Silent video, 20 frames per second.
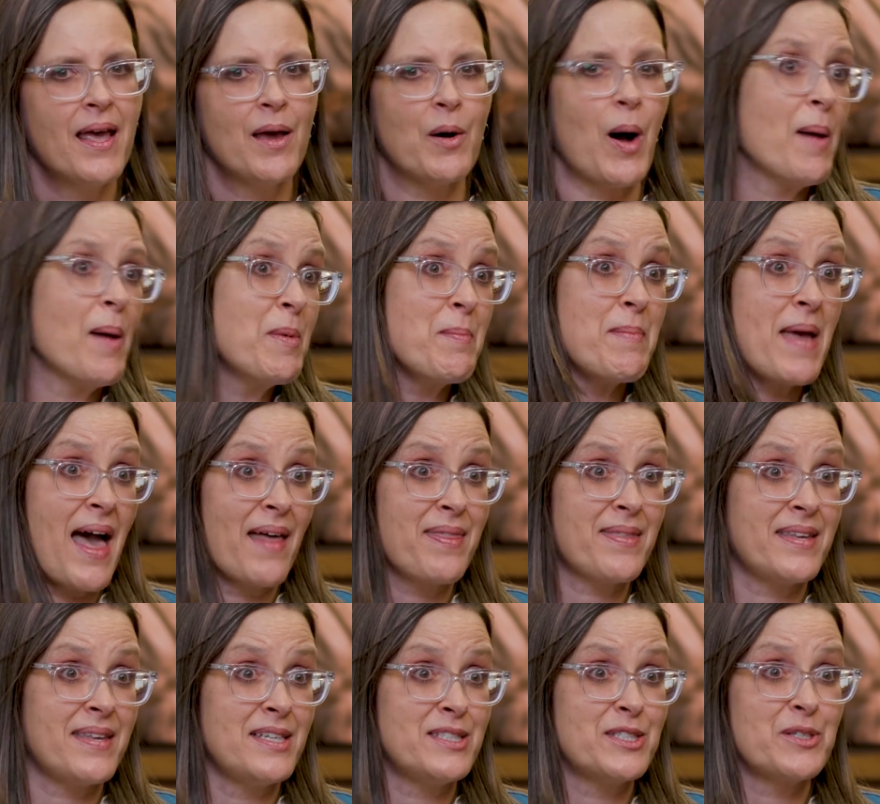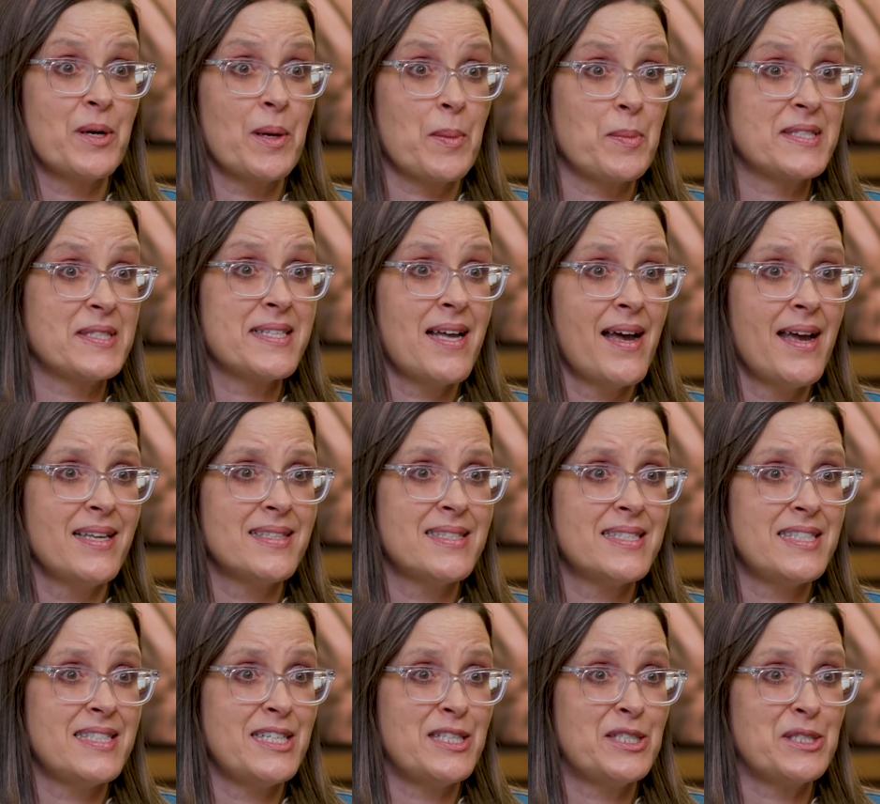I'm a math teacher and I'm a
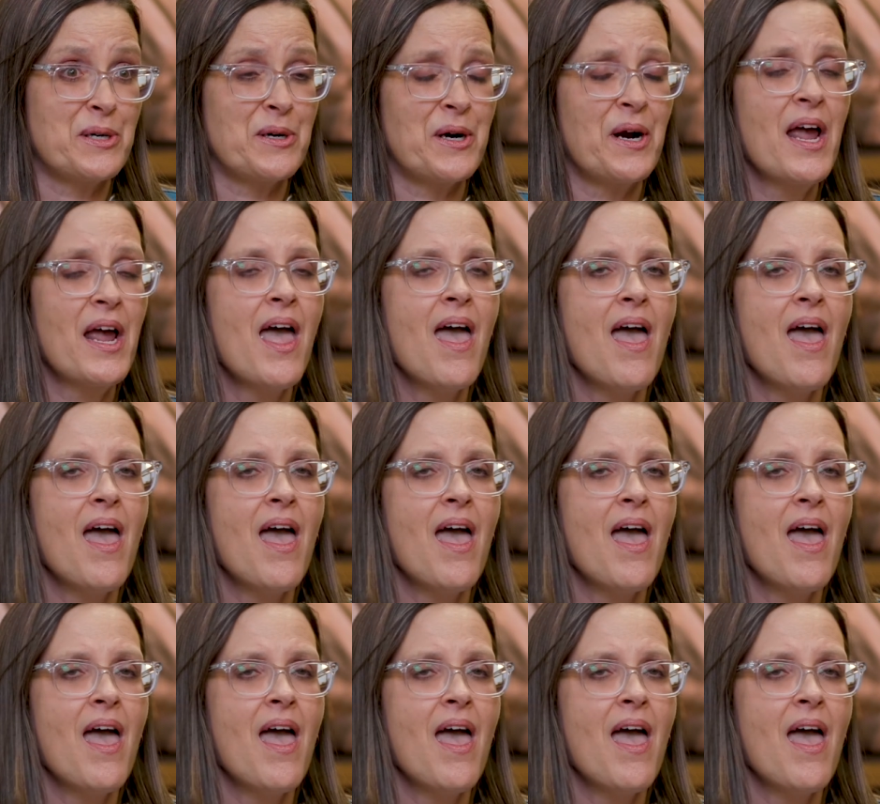science teacher.